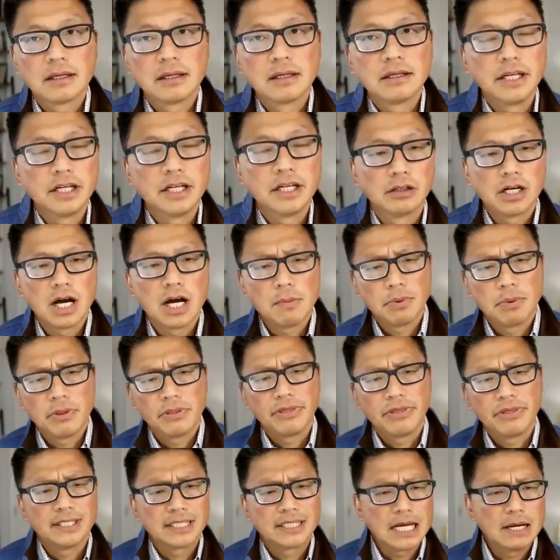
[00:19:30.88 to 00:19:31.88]
a couple of
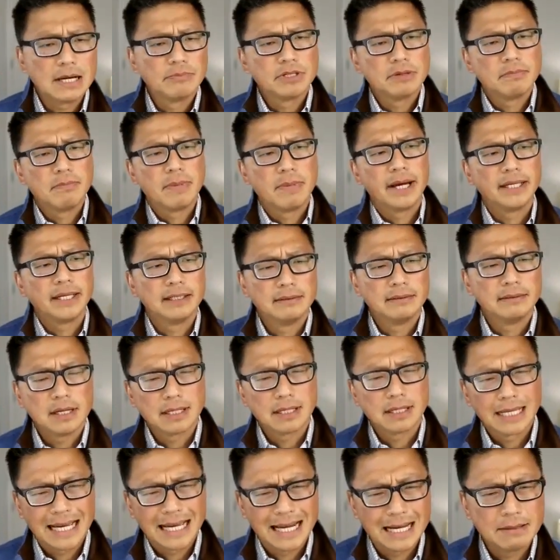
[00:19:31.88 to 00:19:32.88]
things come to mind,
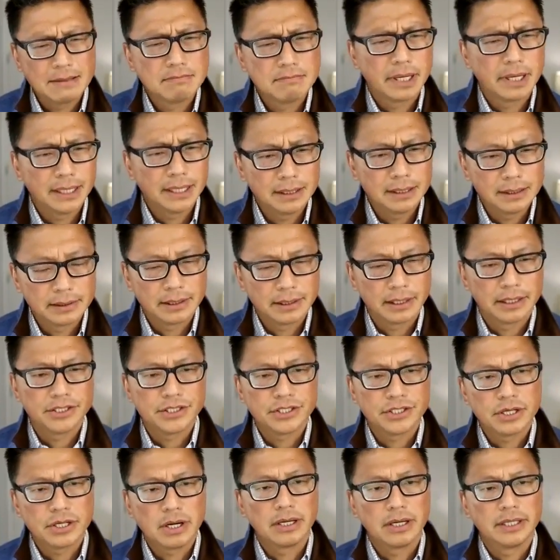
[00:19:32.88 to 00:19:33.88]
and kind of Mike
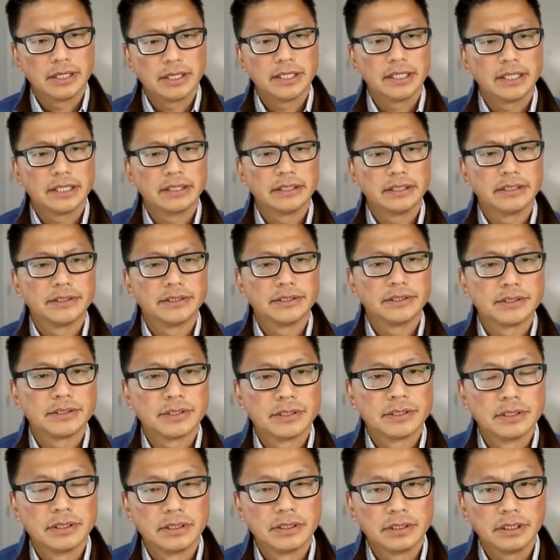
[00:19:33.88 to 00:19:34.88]
touched on it,
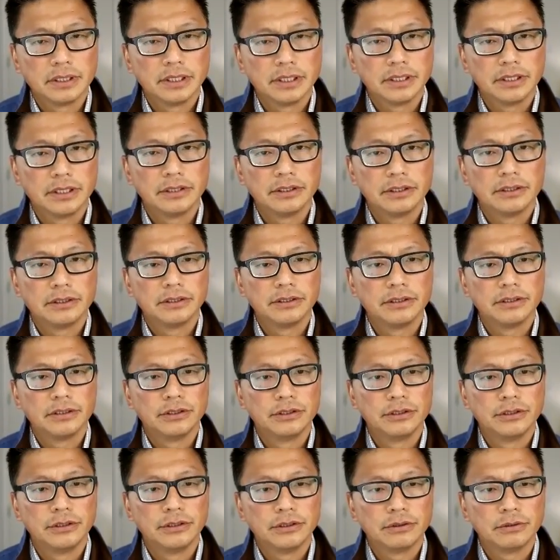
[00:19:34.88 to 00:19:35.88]
is
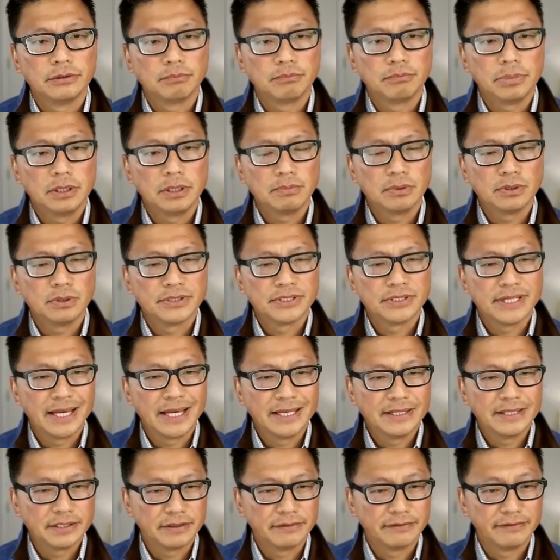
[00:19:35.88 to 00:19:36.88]
people's
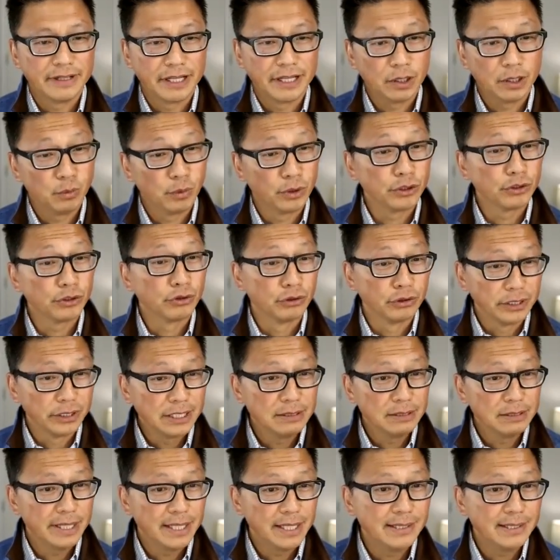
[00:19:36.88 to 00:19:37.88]
sense of like what early
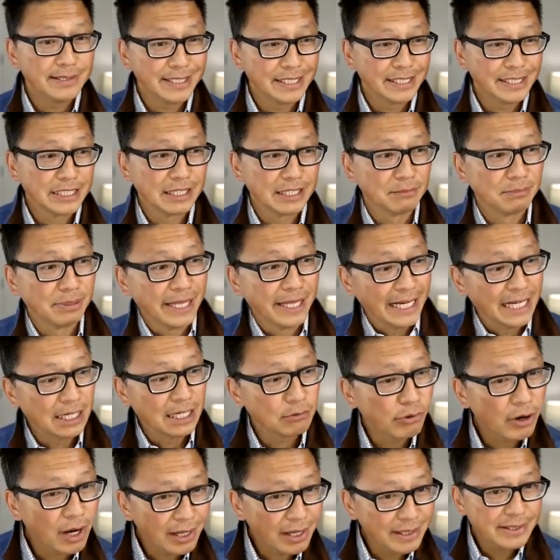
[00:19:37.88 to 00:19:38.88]
means in the planning
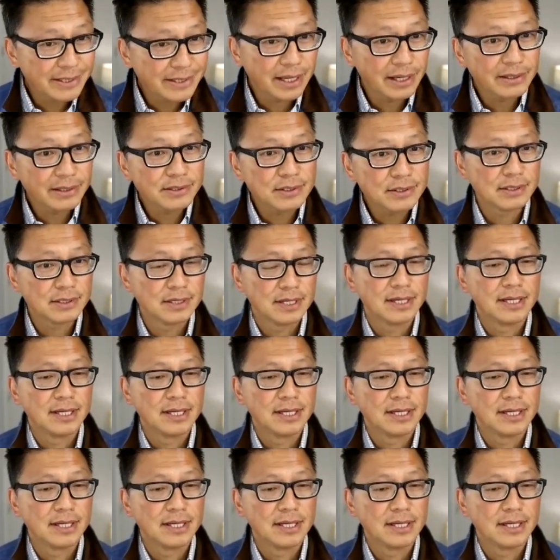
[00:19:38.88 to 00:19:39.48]
process